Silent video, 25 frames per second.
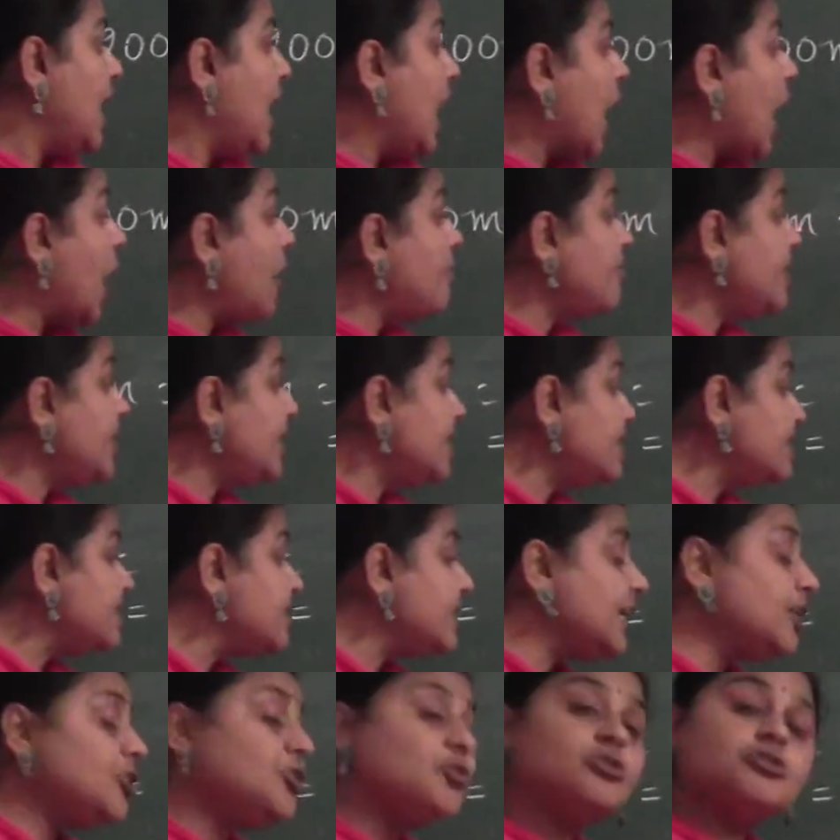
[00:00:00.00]
How many
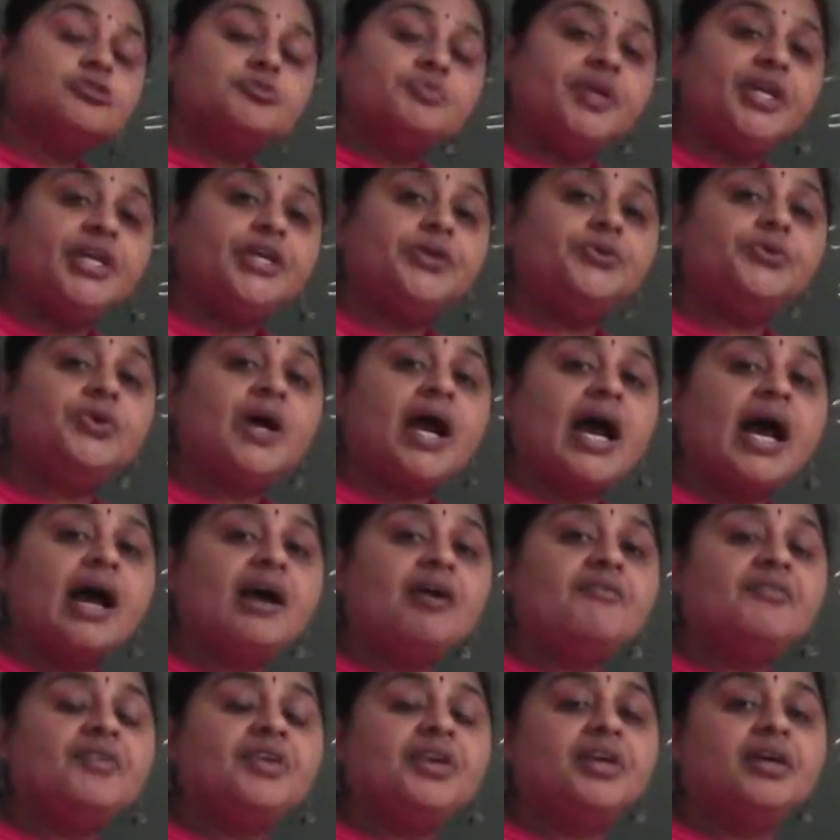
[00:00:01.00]
zeros we do
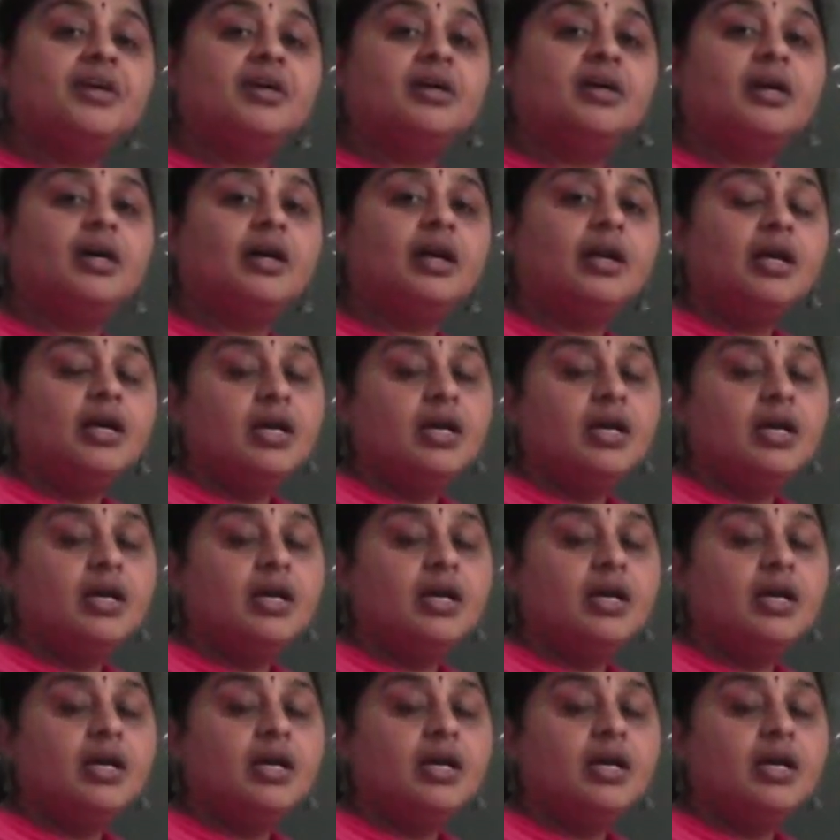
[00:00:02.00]
have here?